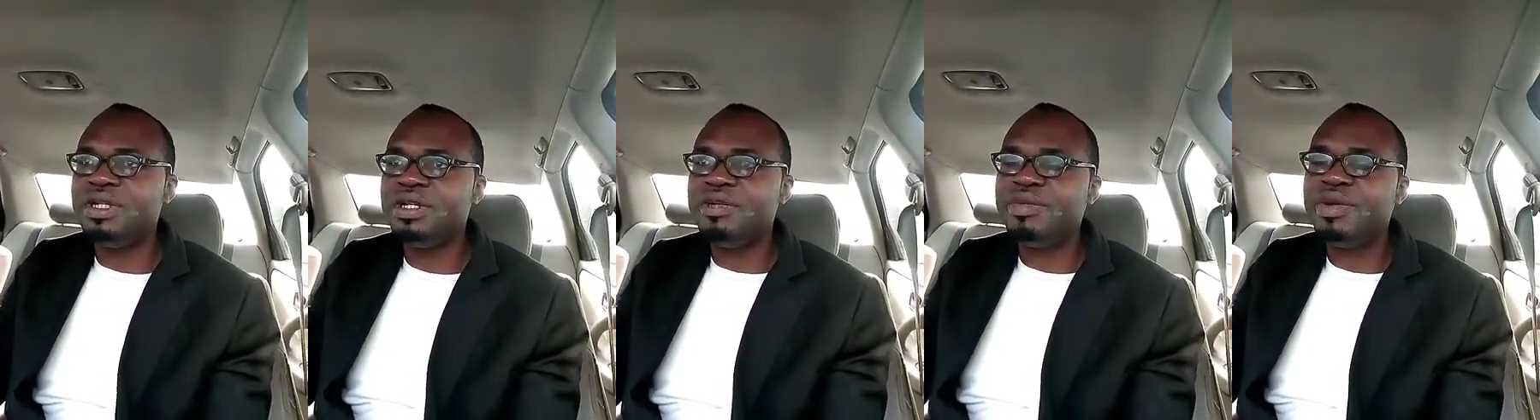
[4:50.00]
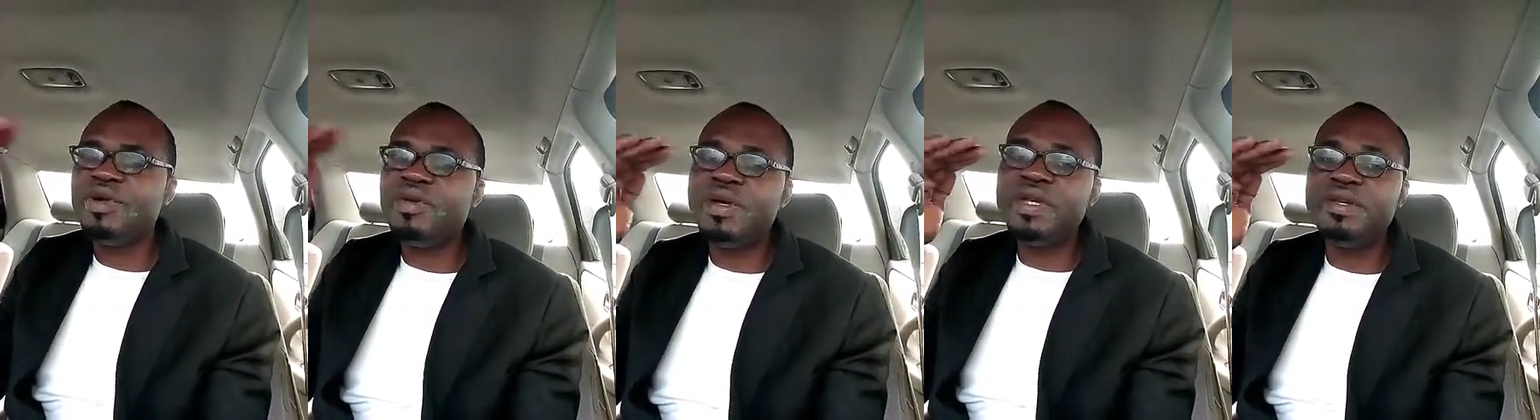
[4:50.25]

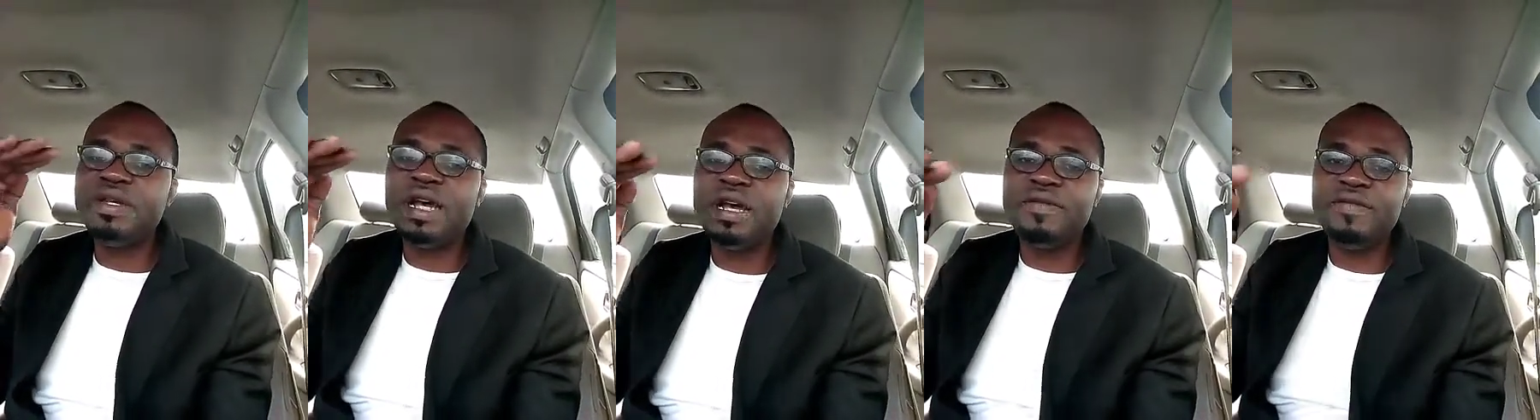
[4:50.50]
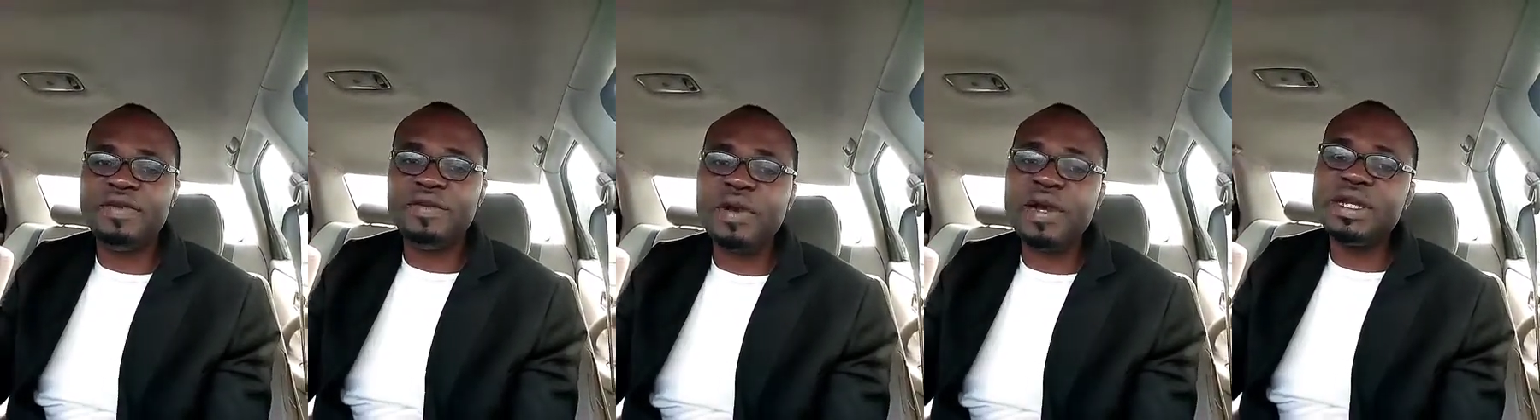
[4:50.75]
But when you have
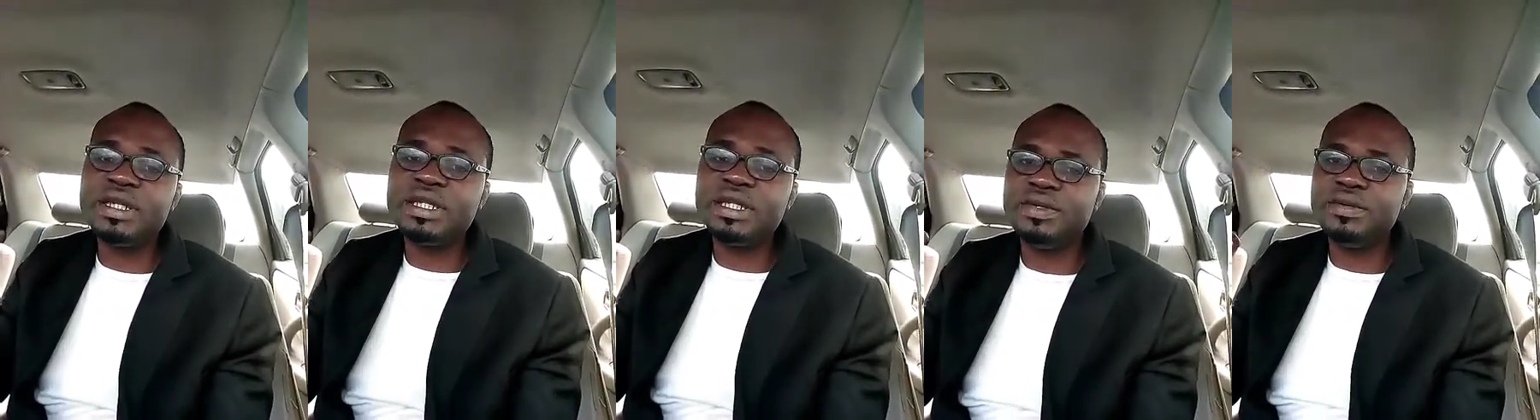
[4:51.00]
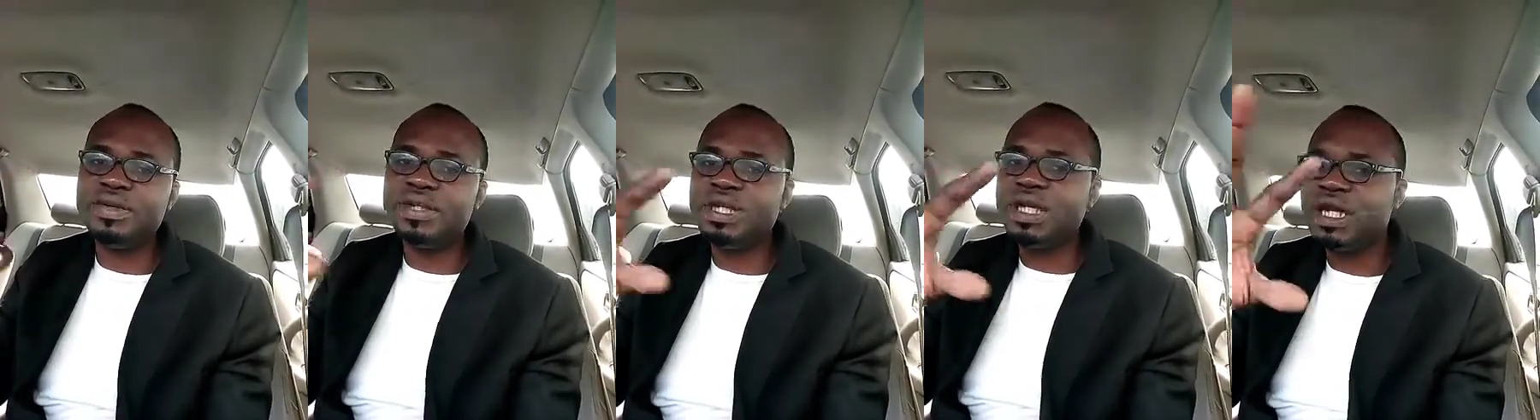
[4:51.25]
the right
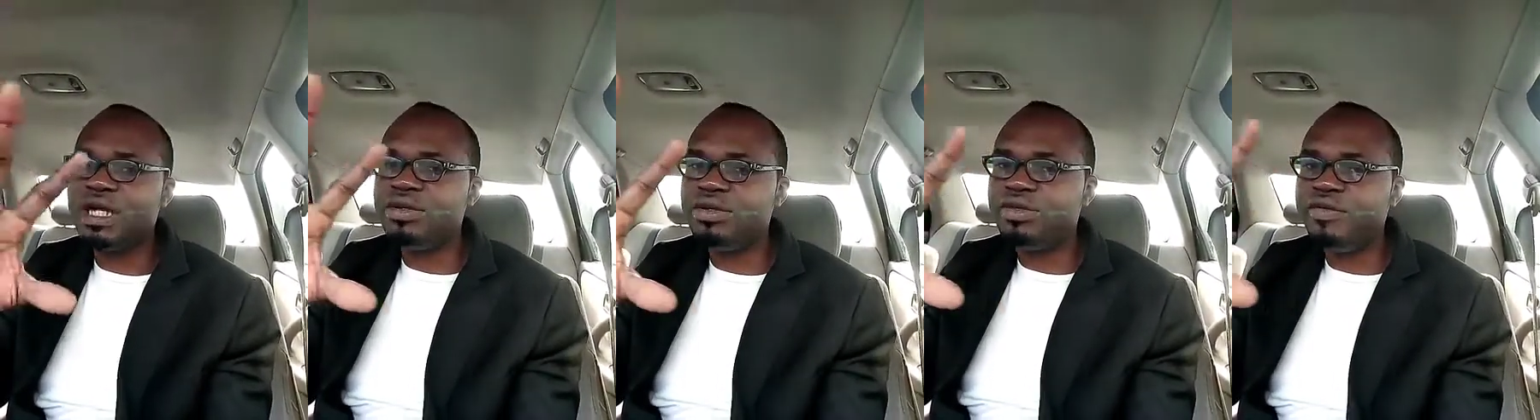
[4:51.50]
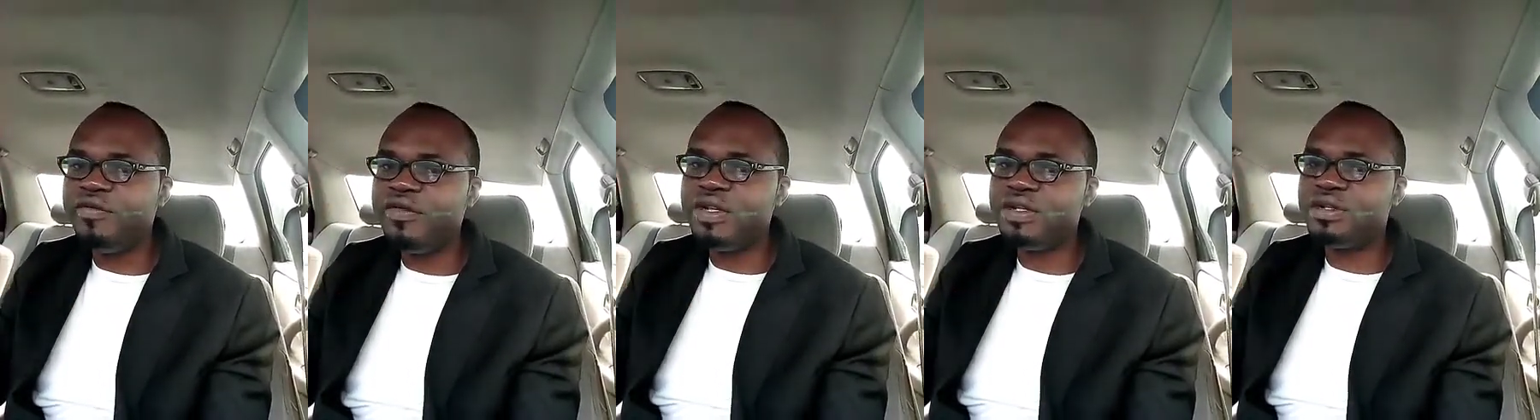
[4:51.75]
skills, you can
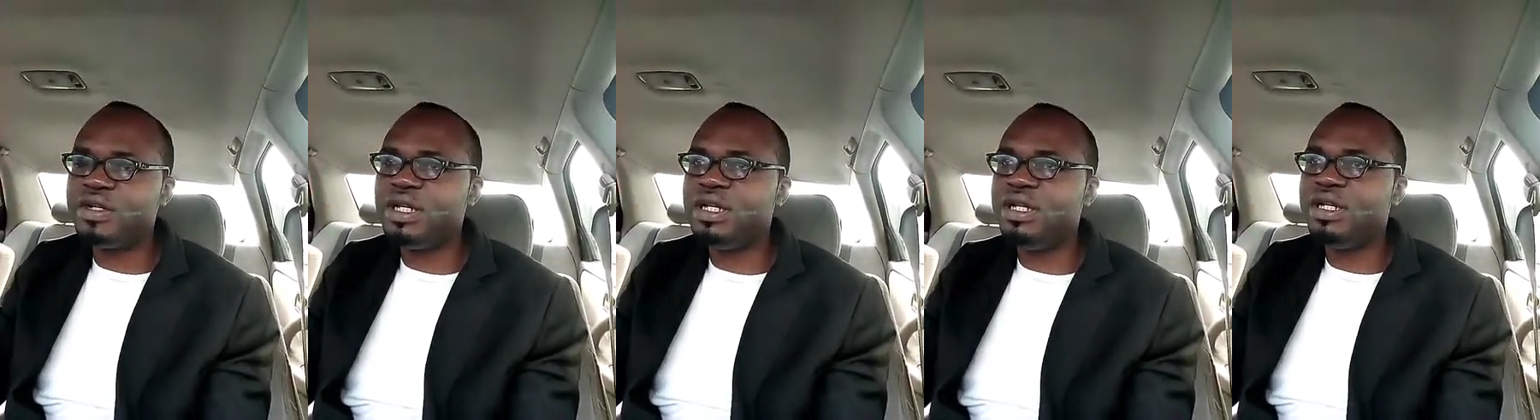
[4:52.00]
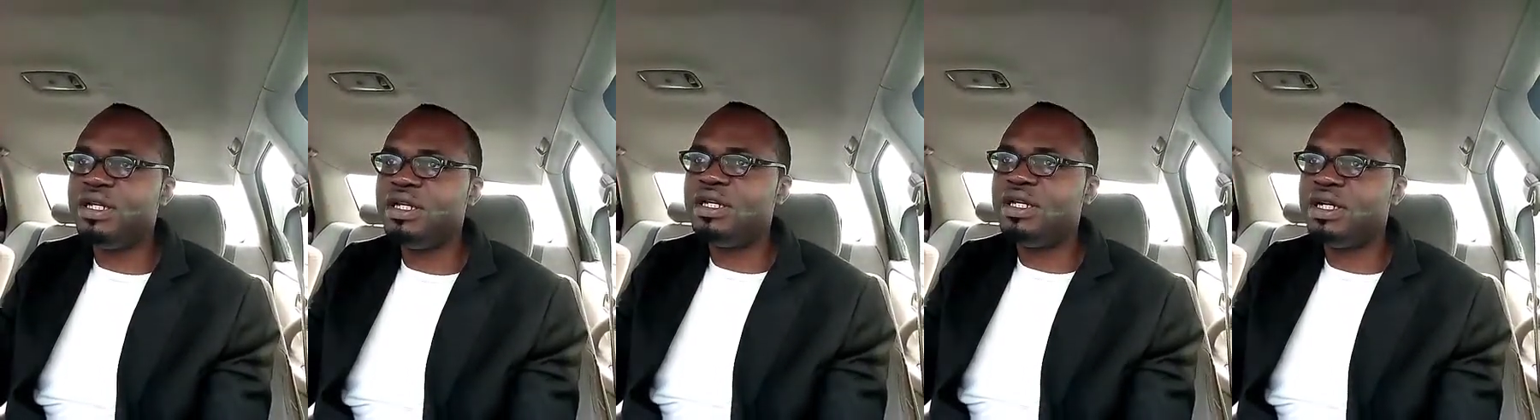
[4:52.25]
do
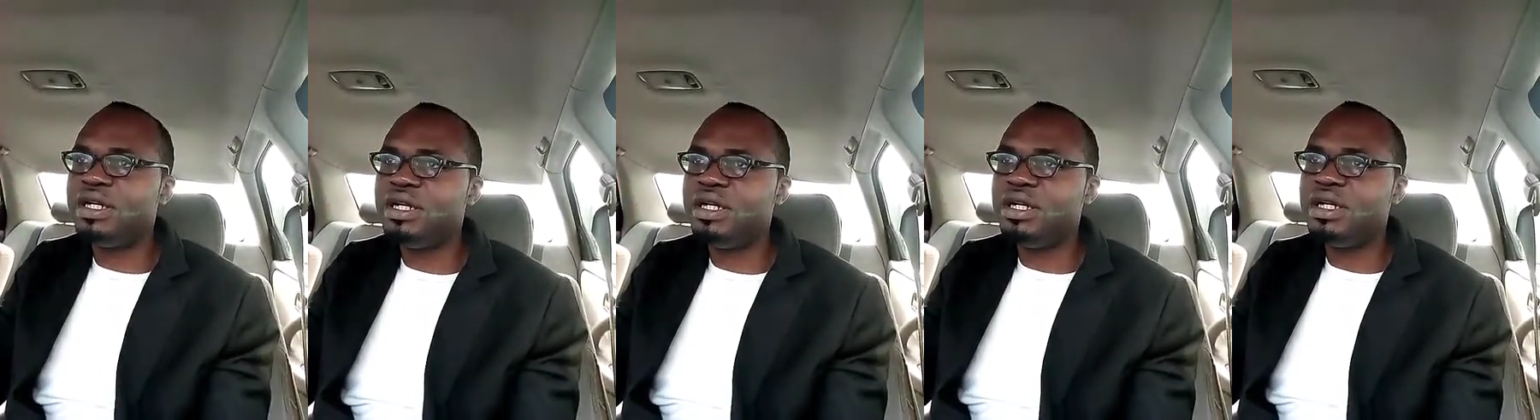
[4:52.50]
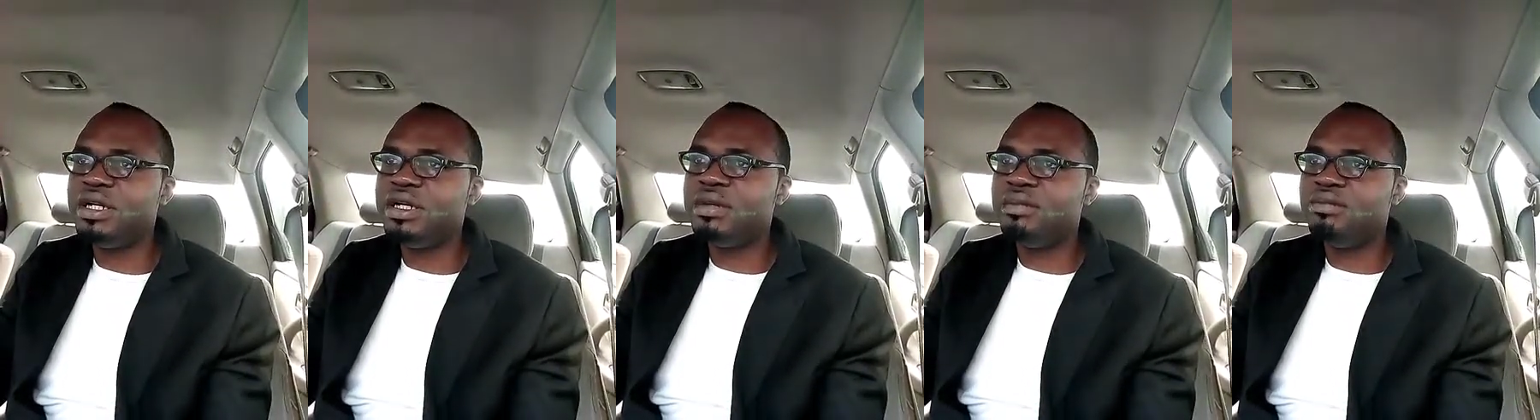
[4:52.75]
virtually
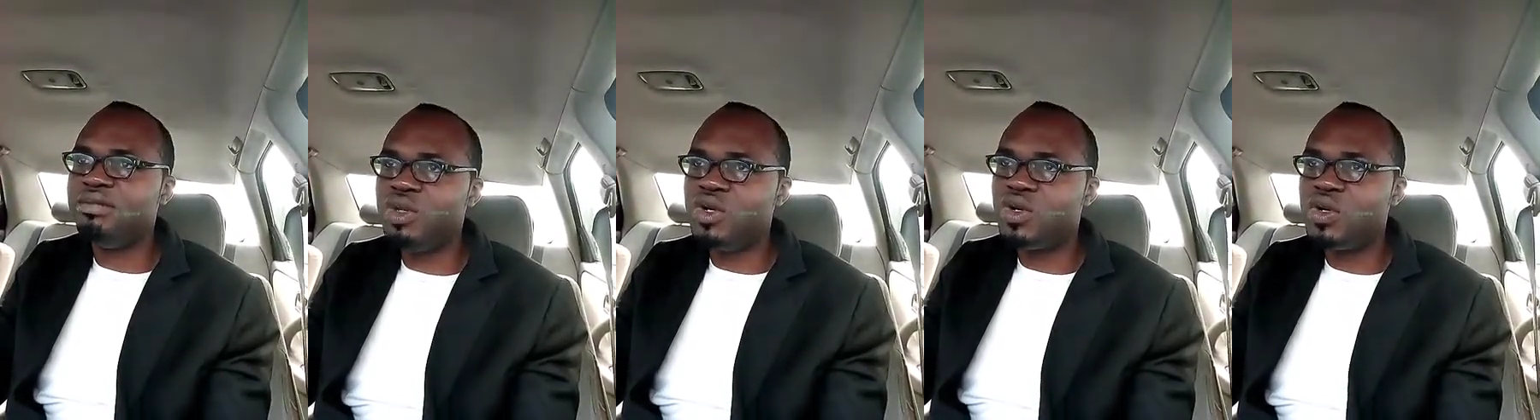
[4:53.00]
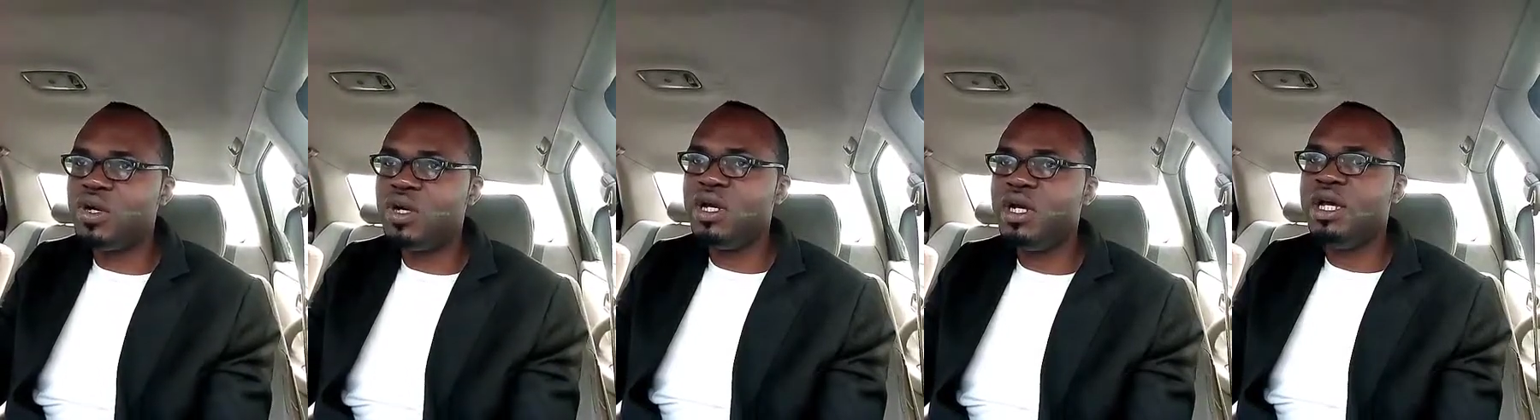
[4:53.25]
more.